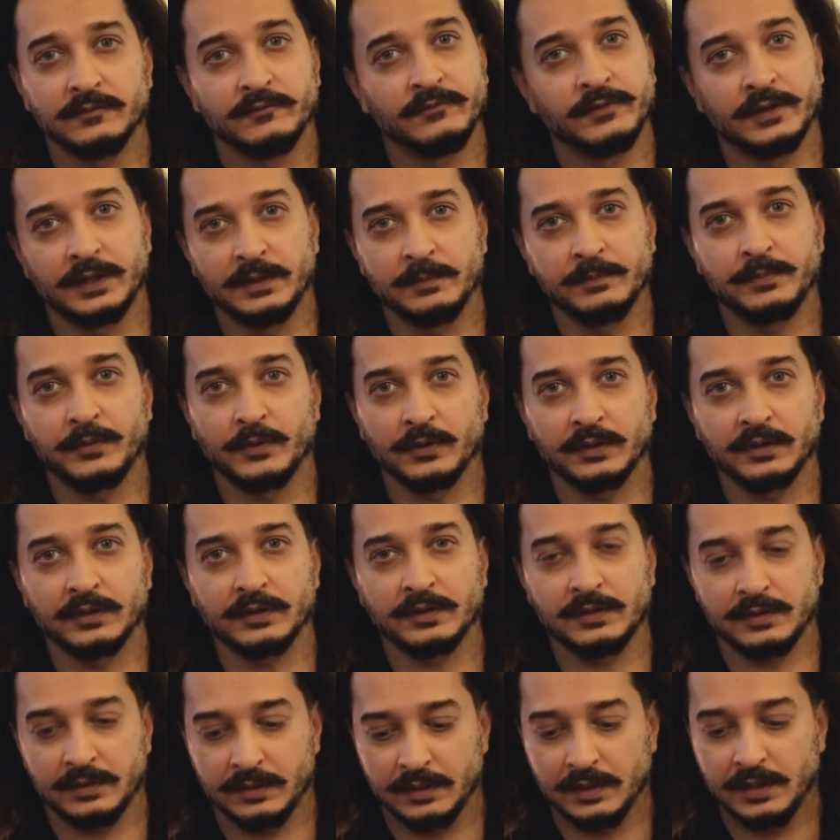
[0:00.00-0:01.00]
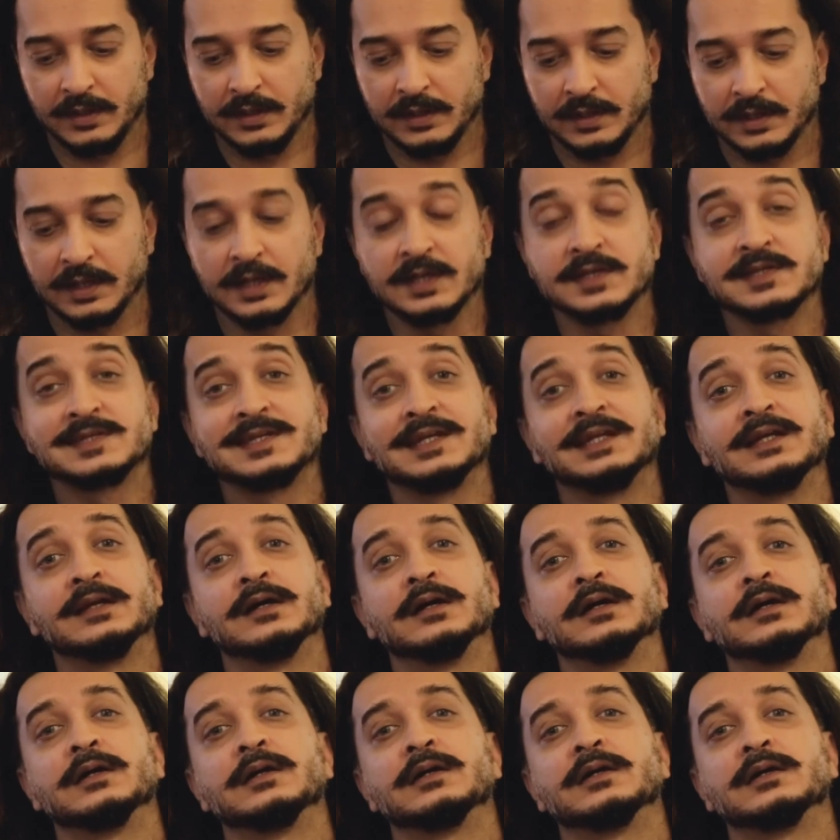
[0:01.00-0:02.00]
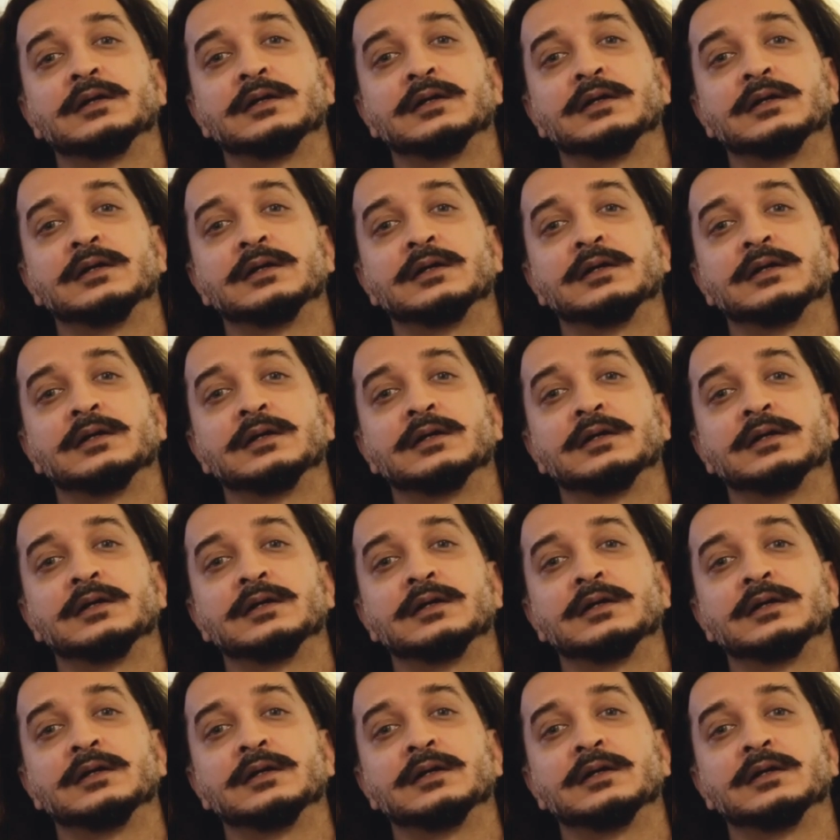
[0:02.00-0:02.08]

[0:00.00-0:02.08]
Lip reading: very important, a singer,